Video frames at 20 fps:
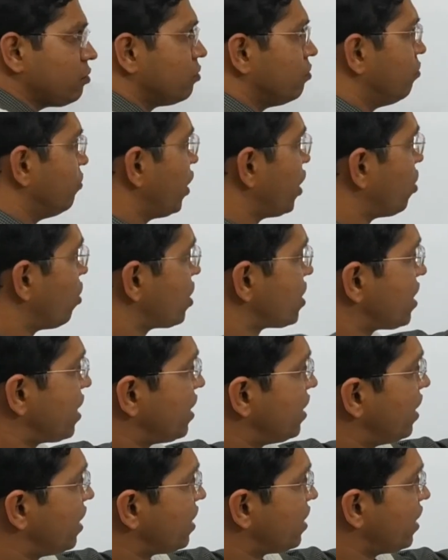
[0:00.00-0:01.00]
because
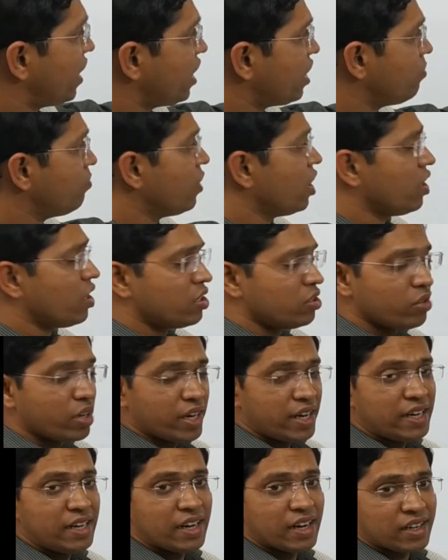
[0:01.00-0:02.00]
at that time your
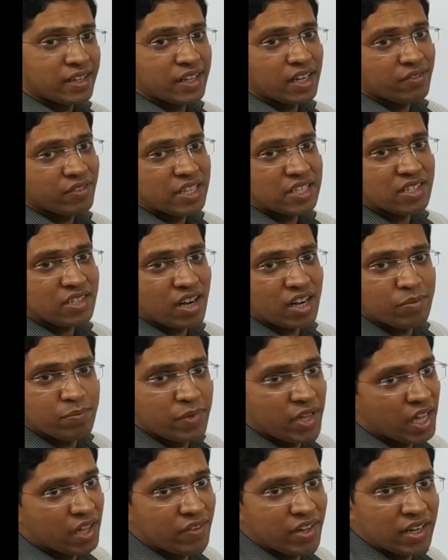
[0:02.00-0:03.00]
inductor will start
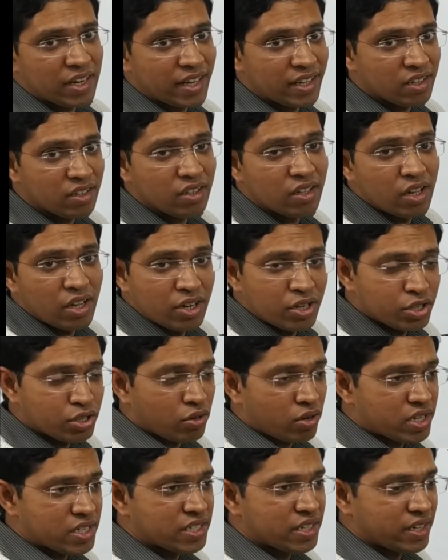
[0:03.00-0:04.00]
behaving like a
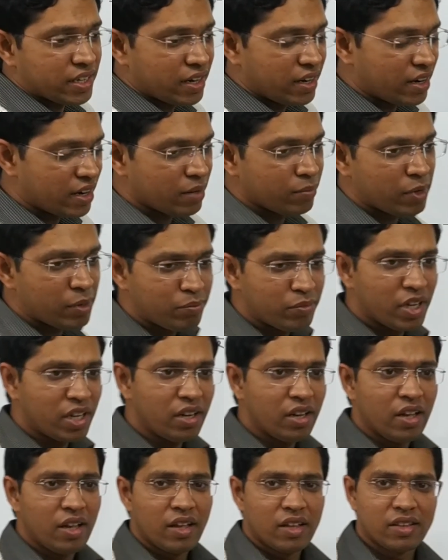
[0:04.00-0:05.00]
short circuit. Remember
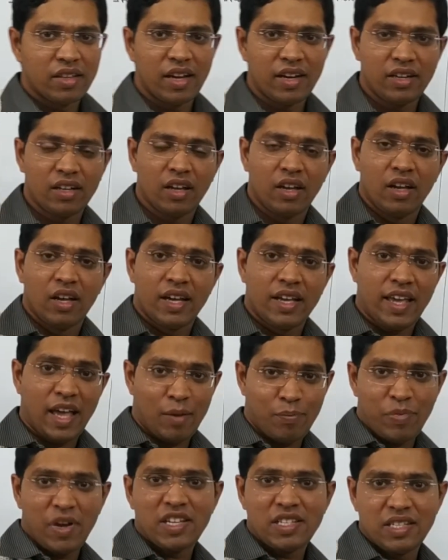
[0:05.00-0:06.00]
that
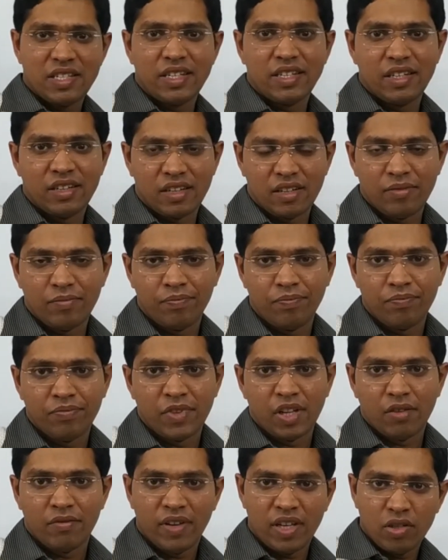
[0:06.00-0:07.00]
capacitor,
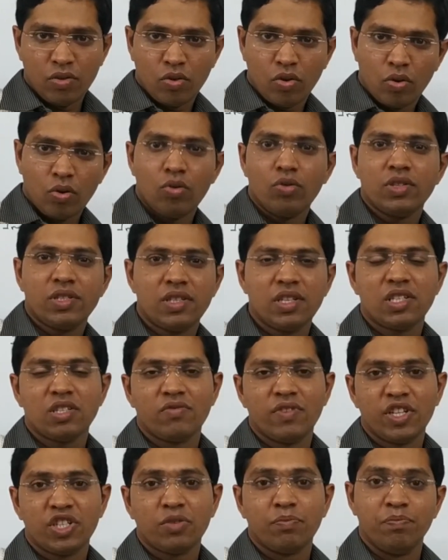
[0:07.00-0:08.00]
when you close the
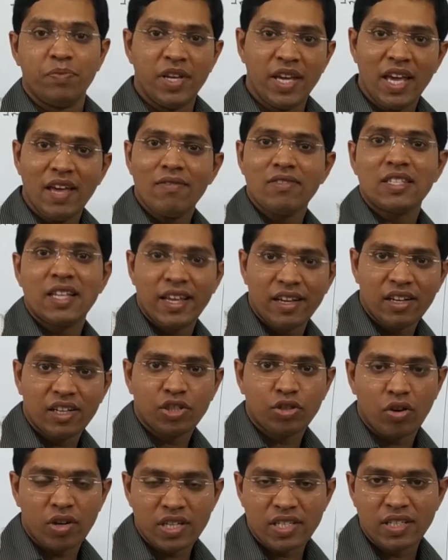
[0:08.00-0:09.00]
switch, behaves like a
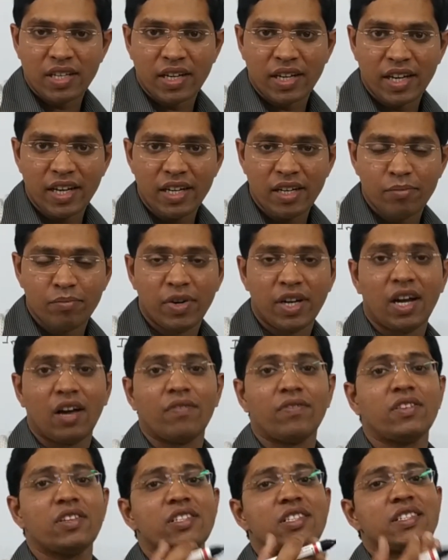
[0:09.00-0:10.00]
short circuit, but
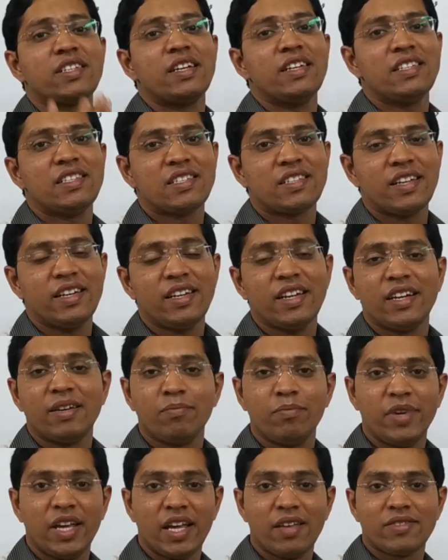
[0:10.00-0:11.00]
after steady state it
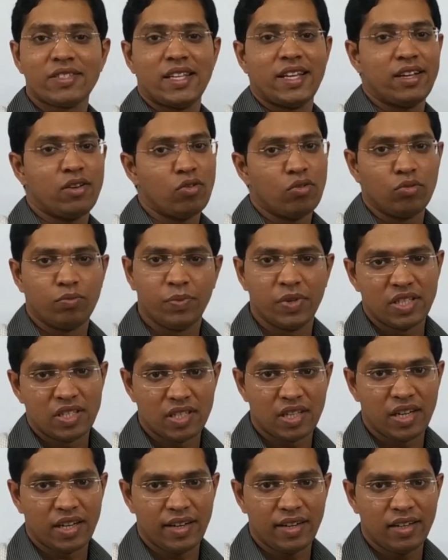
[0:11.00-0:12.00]
behaves like an open
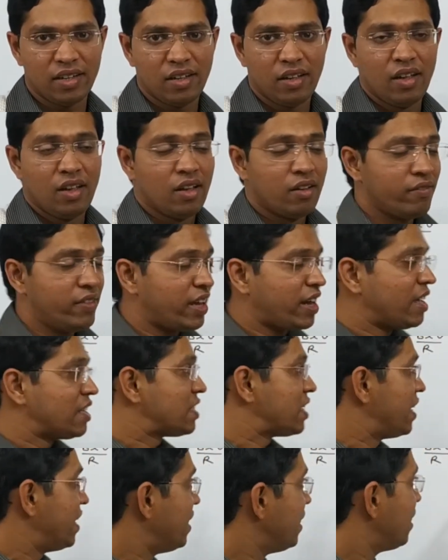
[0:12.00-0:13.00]
circuit, whereas
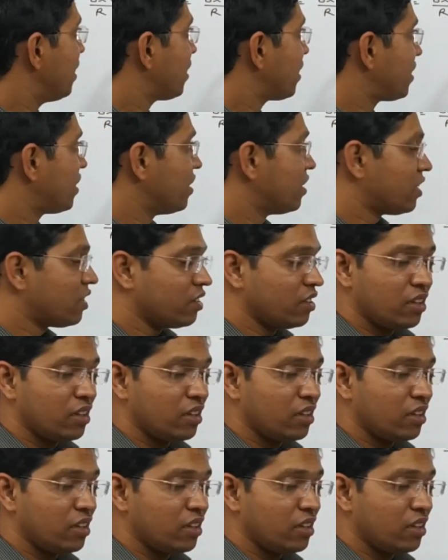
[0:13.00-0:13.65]
inductor,